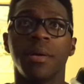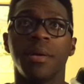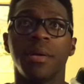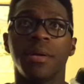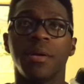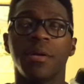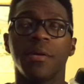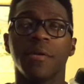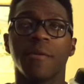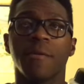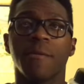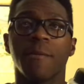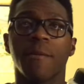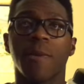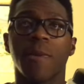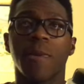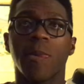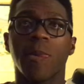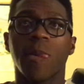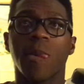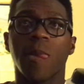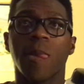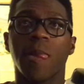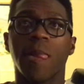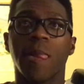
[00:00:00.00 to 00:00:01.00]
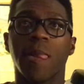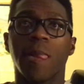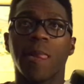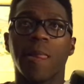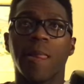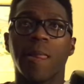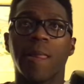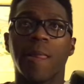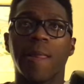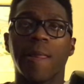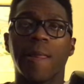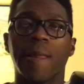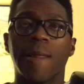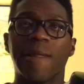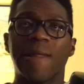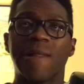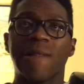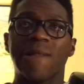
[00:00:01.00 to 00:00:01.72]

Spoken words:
(no one is talking)